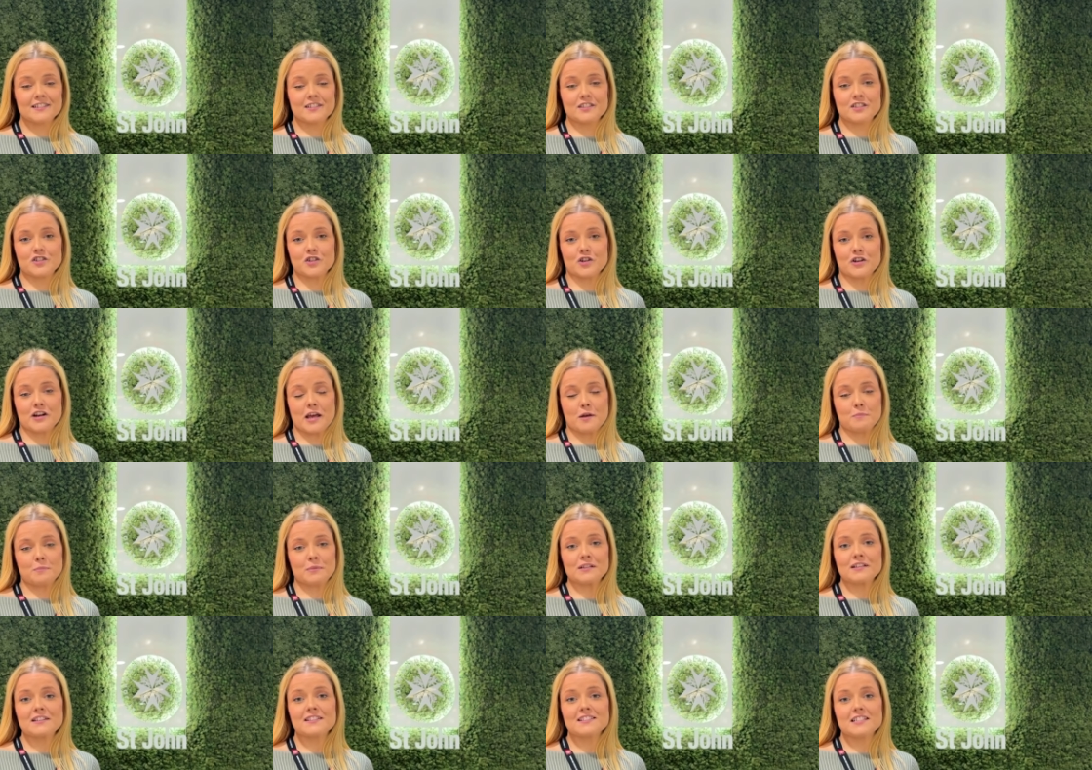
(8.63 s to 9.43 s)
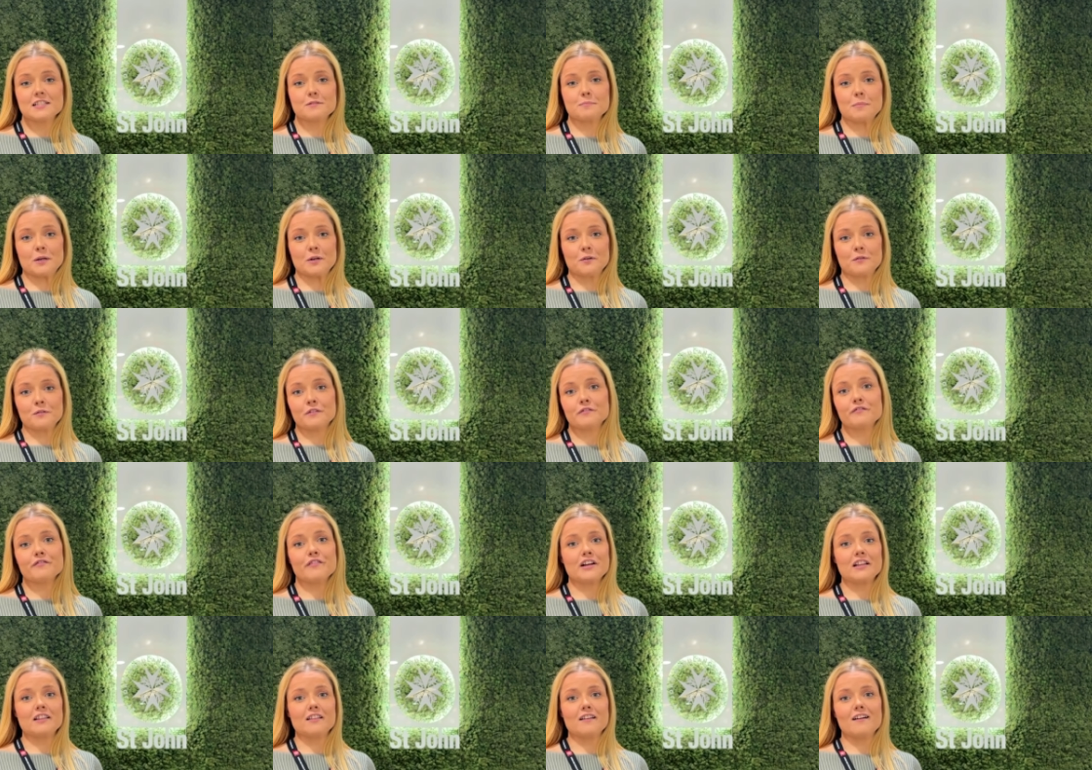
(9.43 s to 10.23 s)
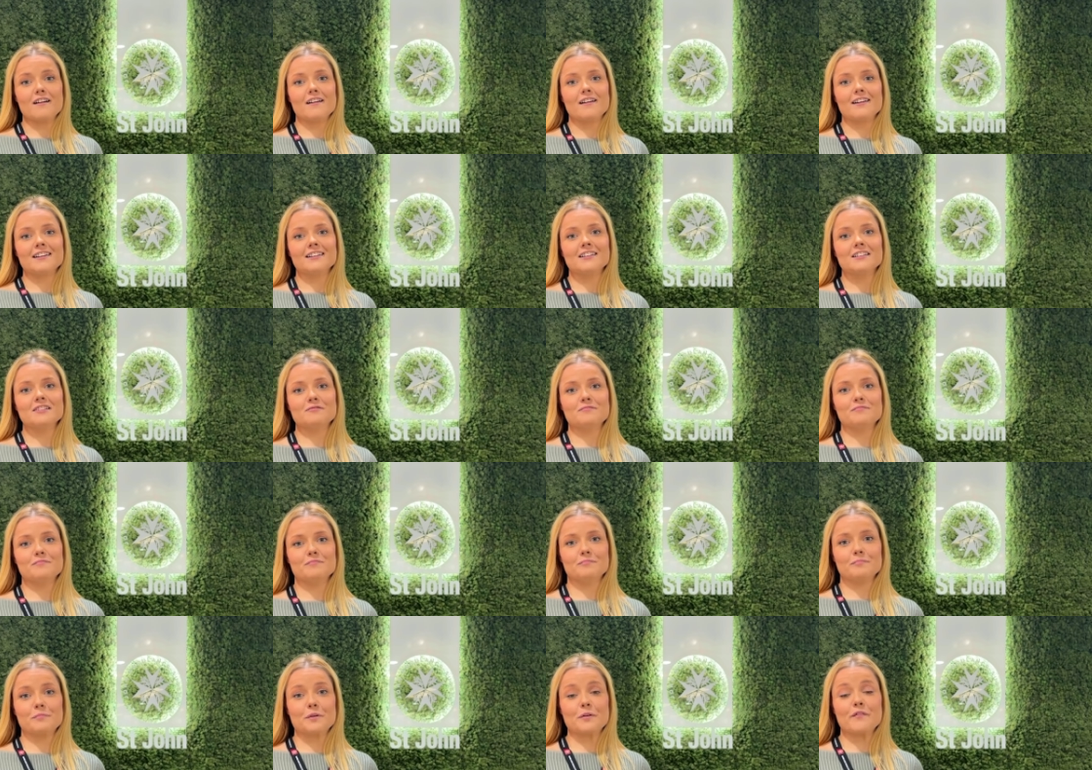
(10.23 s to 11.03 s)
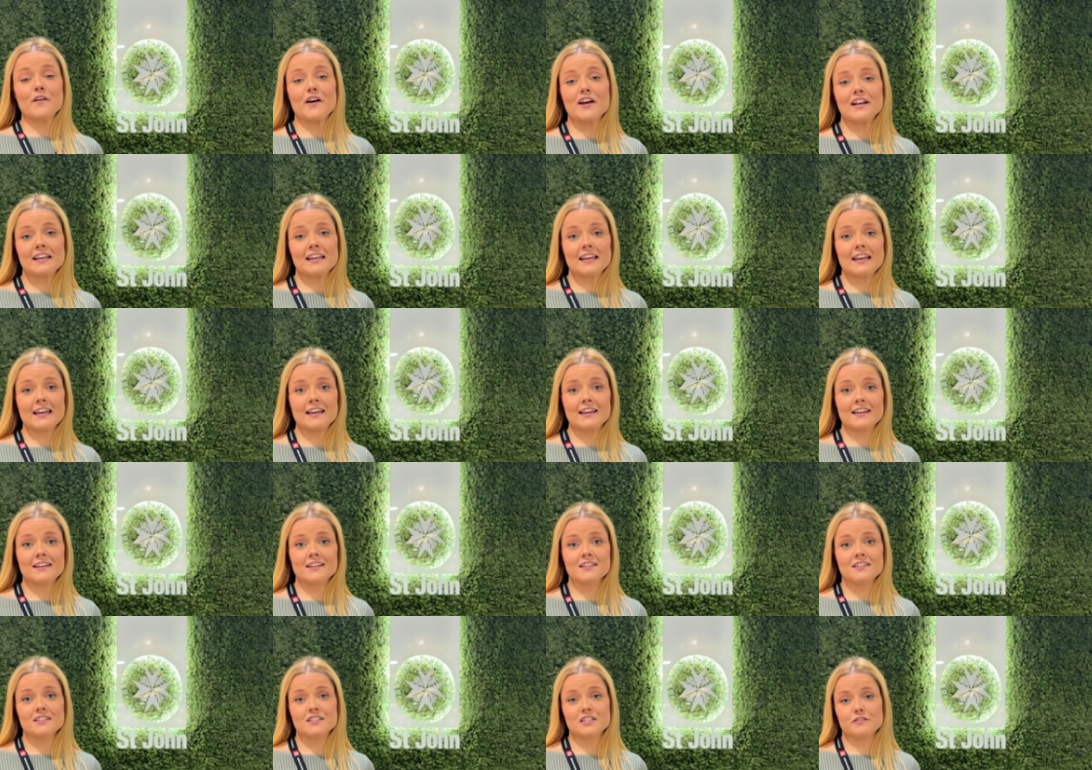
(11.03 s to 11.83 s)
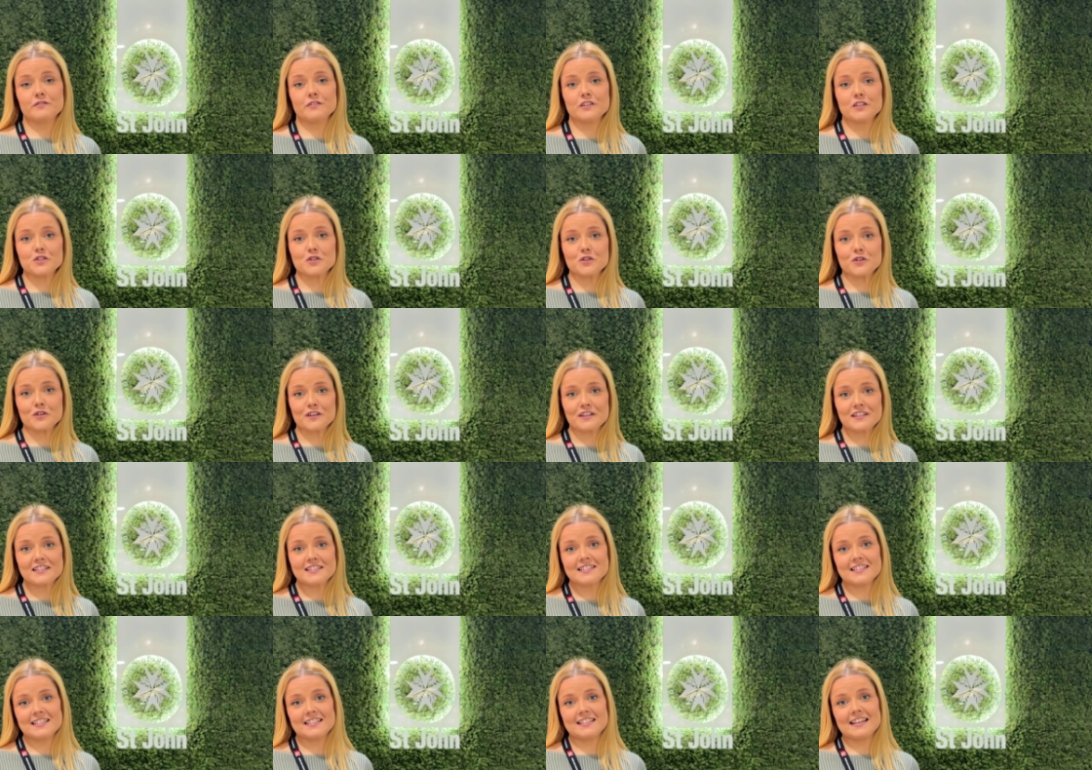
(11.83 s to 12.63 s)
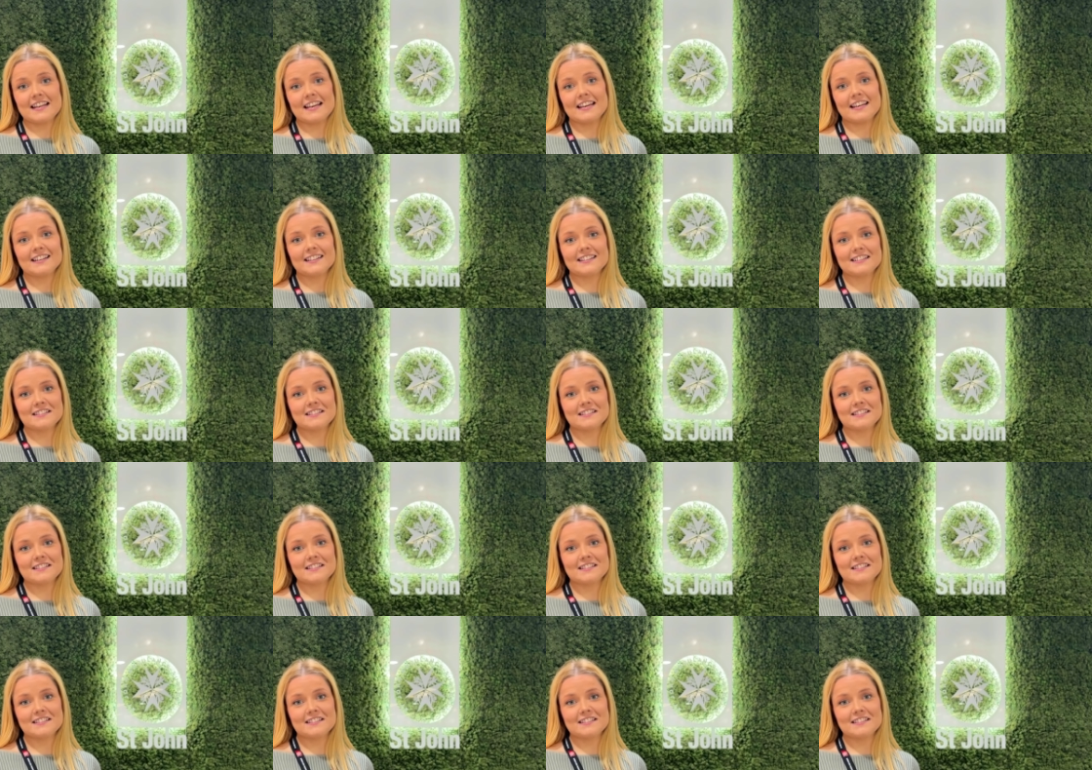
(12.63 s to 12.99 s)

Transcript: St John Ambulance has been on the front line, providing care to Victorians in need.